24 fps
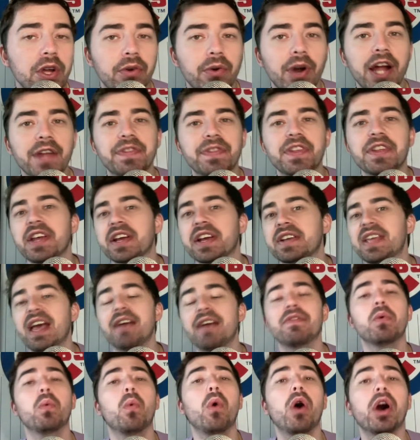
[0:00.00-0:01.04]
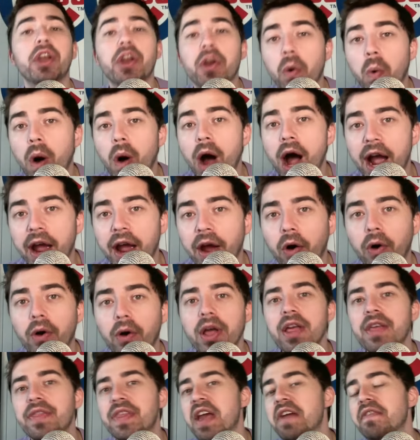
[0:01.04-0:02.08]
right? The Knicks haven't won in a while.
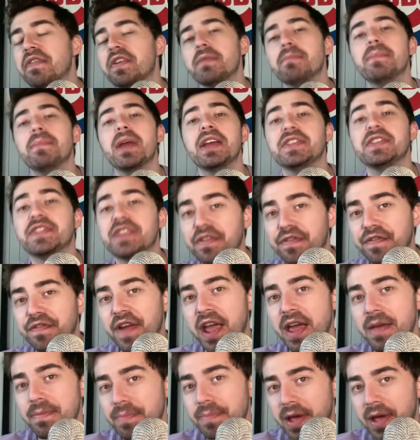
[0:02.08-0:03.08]
They have an amazing fan